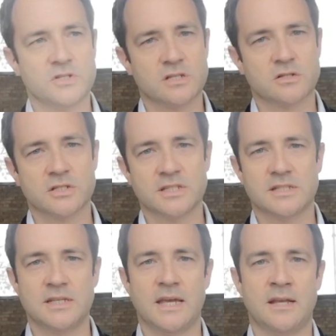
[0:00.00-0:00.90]
just
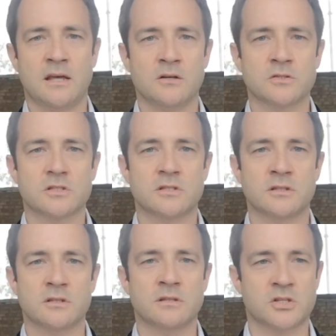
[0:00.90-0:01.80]
recently announced
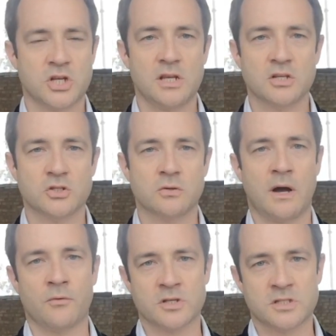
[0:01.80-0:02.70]
the challenge to
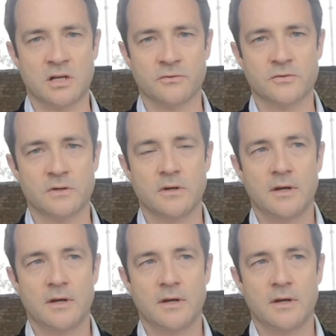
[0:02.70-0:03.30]
ourselves